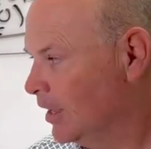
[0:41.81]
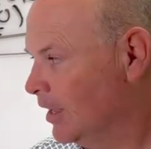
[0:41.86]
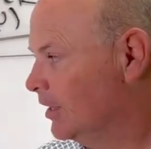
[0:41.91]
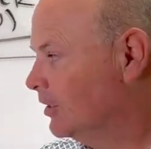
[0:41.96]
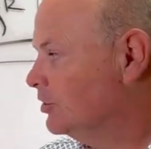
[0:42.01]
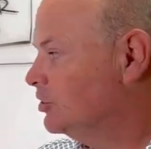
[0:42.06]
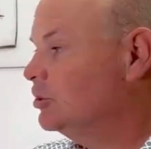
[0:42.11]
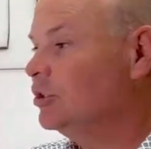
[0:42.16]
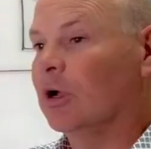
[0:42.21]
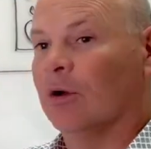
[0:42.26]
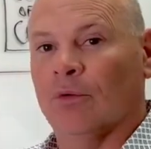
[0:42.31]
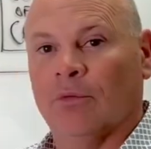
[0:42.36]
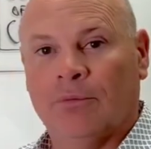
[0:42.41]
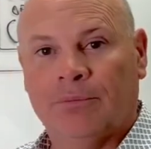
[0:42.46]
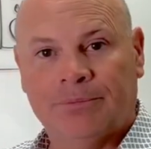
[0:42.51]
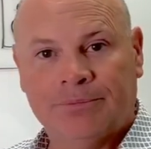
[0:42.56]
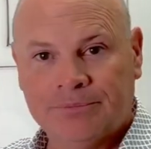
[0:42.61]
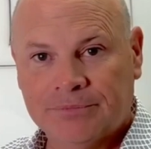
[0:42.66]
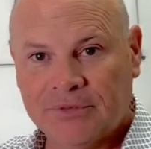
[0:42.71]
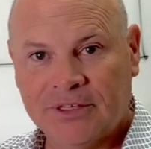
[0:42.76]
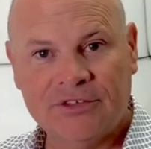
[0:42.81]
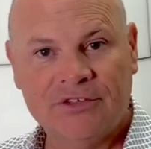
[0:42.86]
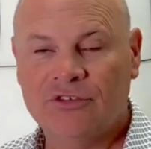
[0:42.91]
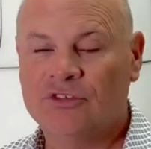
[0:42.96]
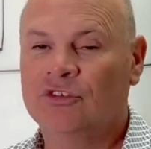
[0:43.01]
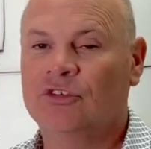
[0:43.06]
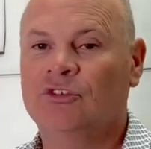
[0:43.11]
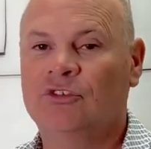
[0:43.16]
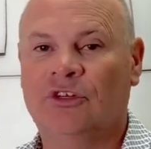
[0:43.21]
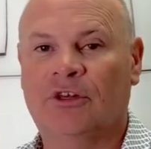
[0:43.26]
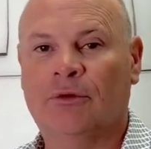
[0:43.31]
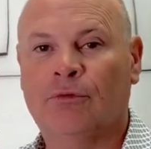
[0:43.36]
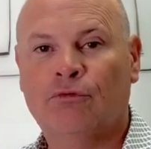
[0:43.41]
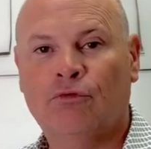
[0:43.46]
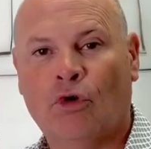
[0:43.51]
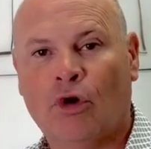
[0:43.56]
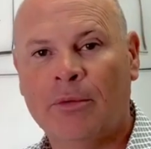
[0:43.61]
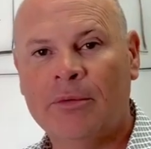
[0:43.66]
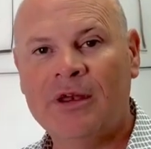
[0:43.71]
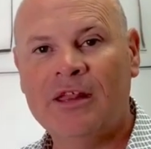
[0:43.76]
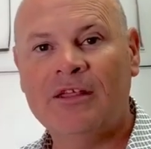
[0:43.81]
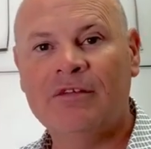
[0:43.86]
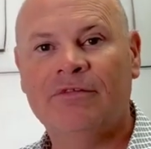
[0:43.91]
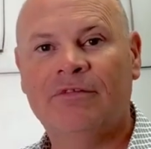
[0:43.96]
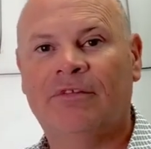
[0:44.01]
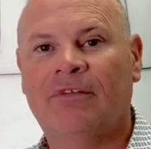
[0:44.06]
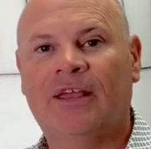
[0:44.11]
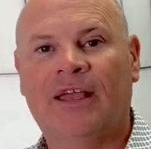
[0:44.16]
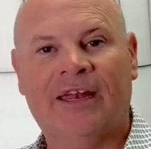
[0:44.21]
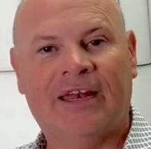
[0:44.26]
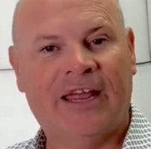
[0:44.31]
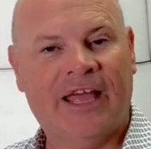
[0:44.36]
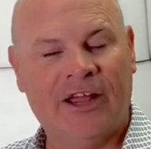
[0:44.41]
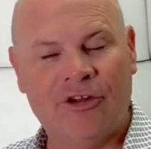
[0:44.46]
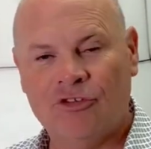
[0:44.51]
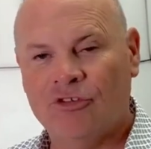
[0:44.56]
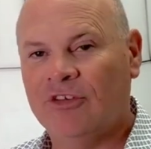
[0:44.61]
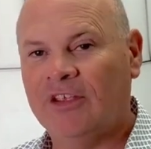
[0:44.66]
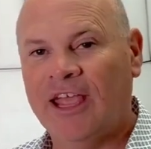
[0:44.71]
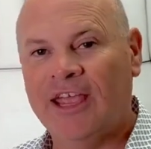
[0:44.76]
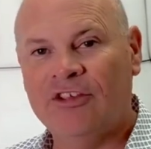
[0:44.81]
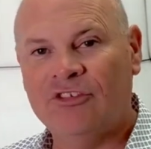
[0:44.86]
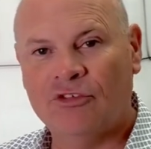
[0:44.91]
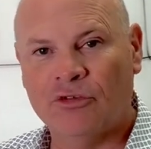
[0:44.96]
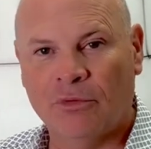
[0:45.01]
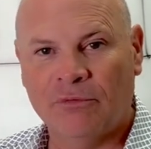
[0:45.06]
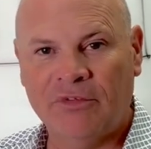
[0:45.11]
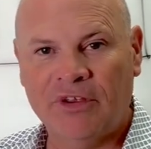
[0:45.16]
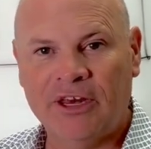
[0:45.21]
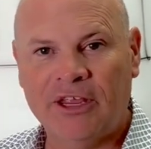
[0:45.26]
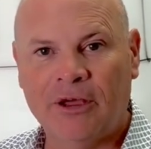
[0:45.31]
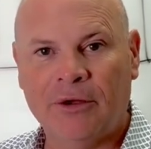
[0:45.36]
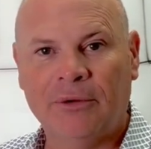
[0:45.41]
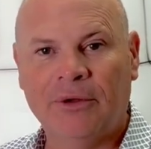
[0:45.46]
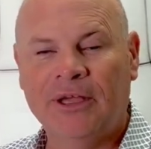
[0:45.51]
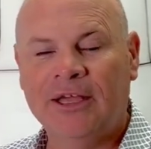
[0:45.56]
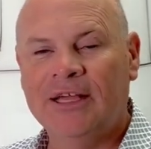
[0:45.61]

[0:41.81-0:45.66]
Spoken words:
So this is just an informative and educational video